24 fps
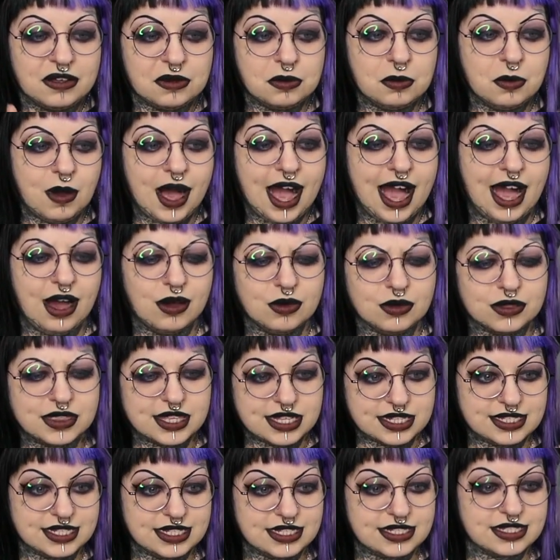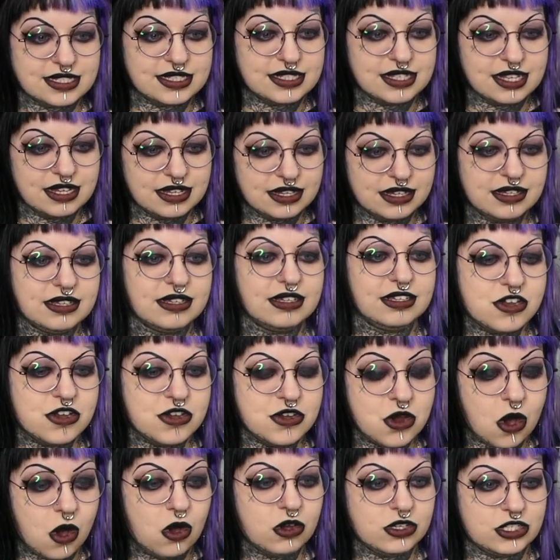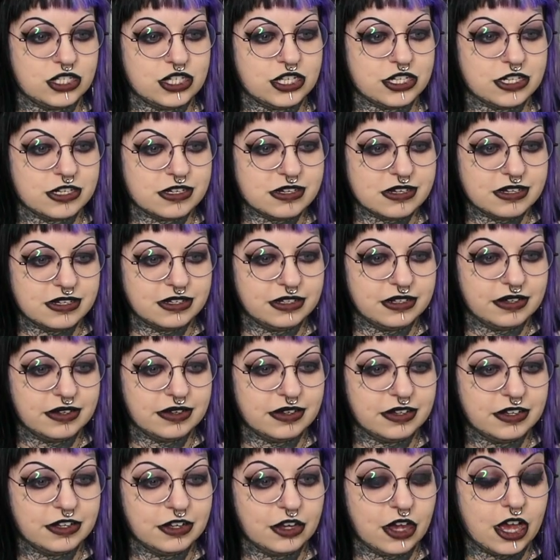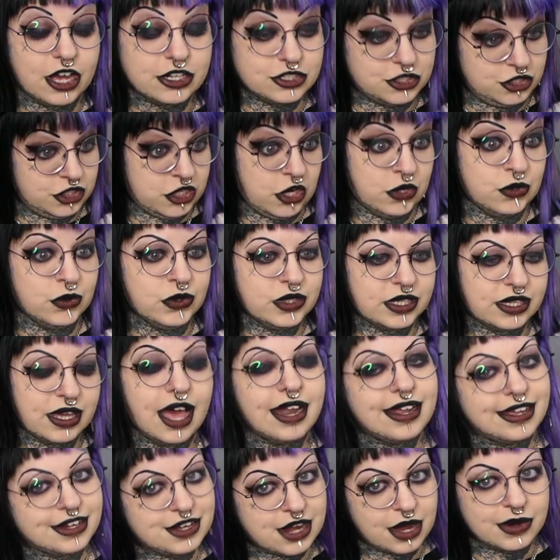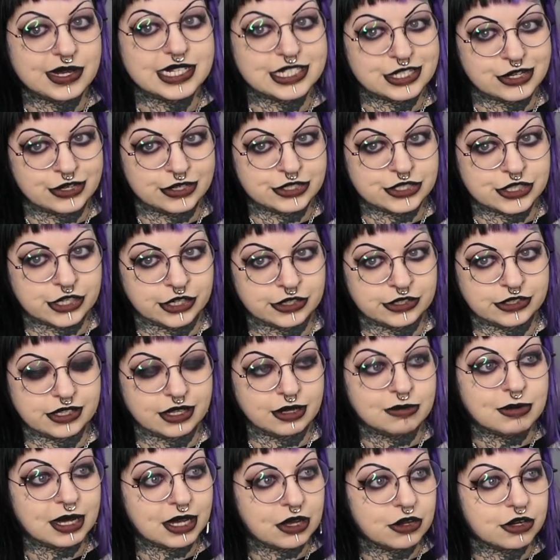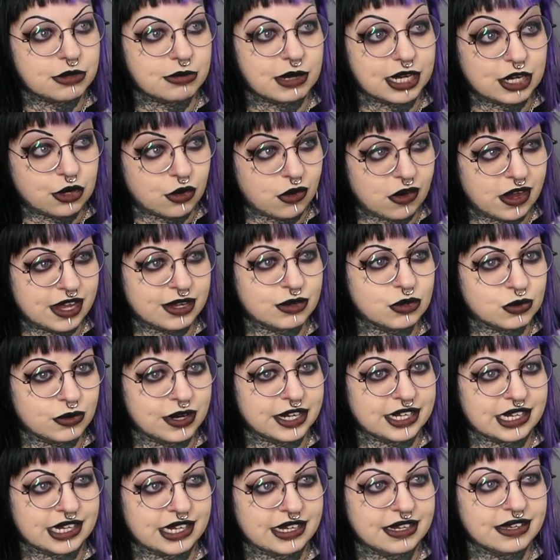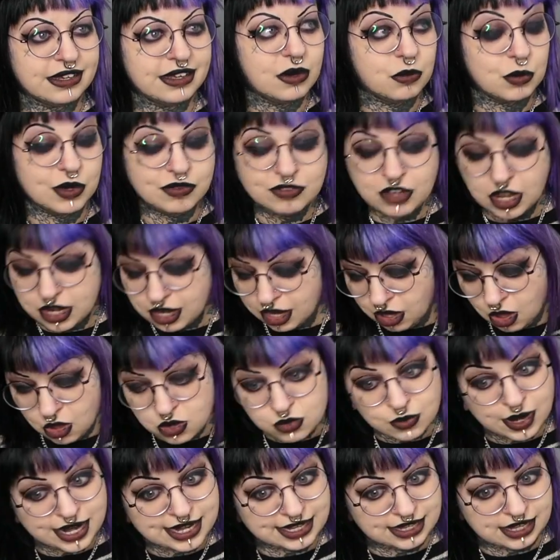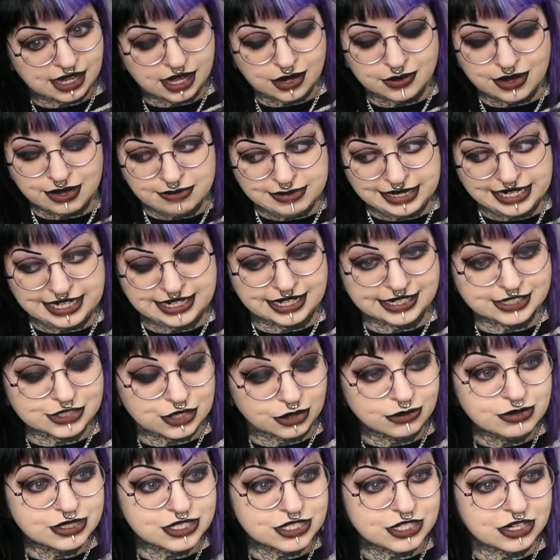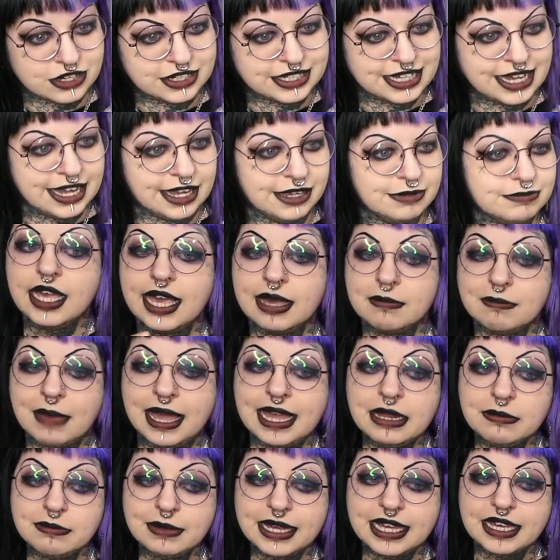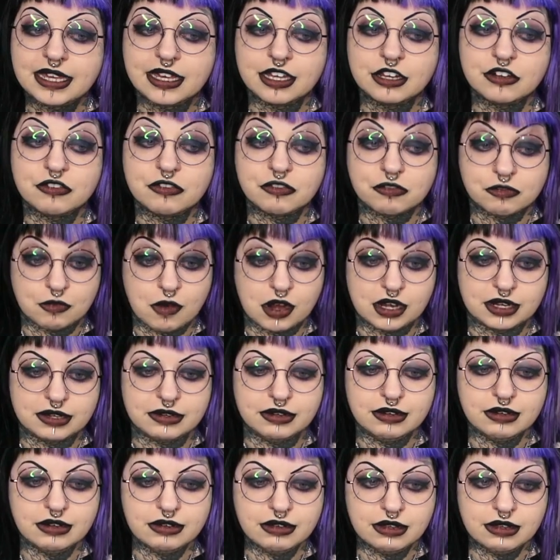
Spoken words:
wow, this is not a joke. And I know it's not a joke. Oh my God, am I crying already? We've got a long way to go, Emily. Like, don't start yet. It made me confront